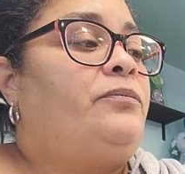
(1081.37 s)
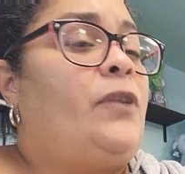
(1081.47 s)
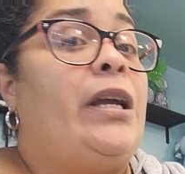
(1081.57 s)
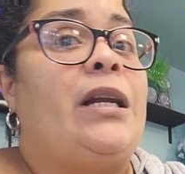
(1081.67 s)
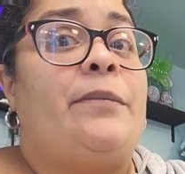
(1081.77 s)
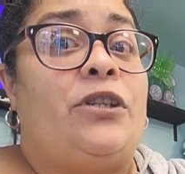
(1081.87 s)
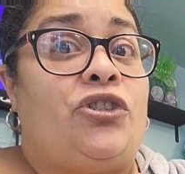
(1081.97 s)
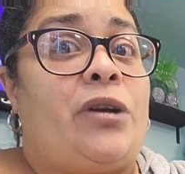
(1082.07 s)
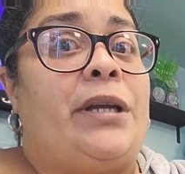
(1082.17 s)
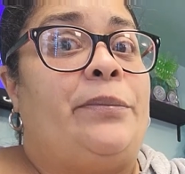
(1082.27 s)
and I'm going to
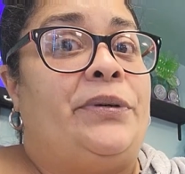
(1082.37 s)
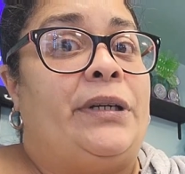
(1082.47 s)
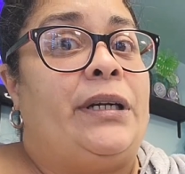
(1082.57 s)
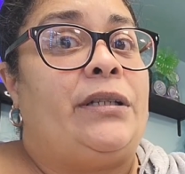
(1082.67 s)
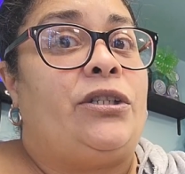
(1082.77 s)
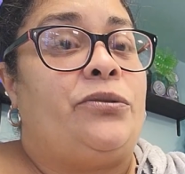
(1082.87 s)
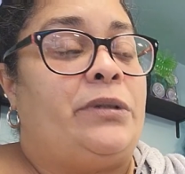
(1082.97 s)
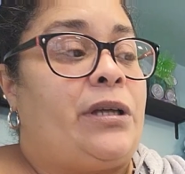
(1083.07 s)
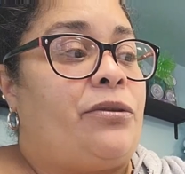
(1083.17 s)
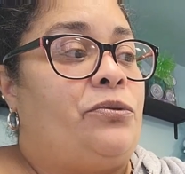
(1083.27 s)
try to put it into
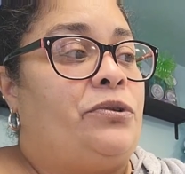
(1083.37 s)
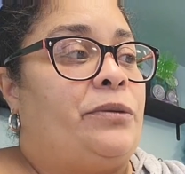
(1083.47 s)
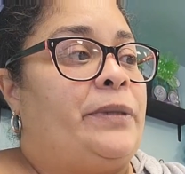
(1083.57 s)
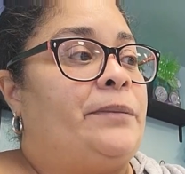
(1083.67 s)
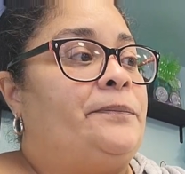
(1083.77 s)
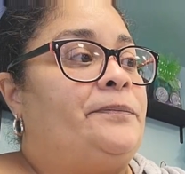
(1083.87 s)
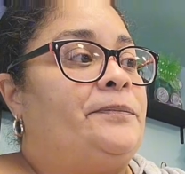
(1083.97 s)
another ornament.